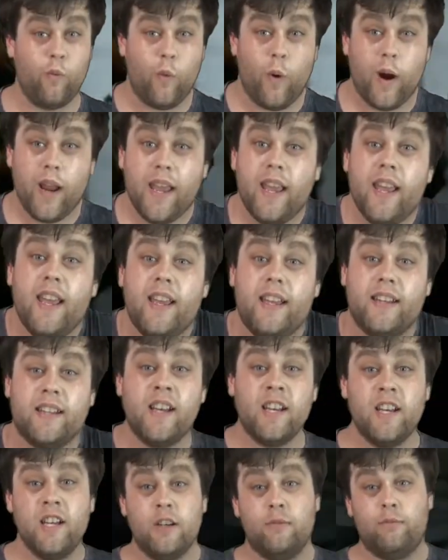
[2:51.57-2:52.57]
weird,
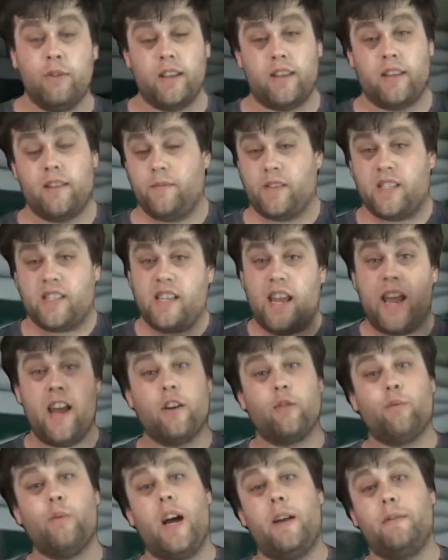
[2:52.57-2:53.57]
with
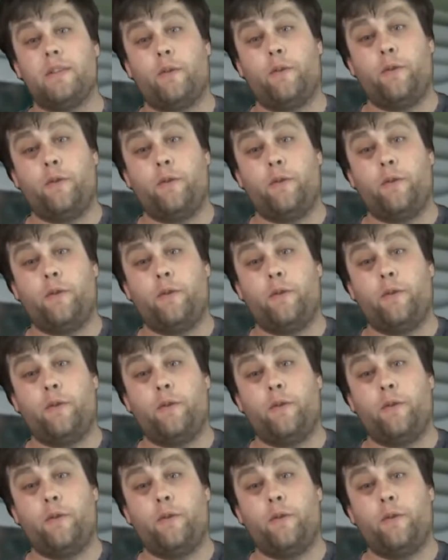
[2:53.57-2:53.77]
sound waves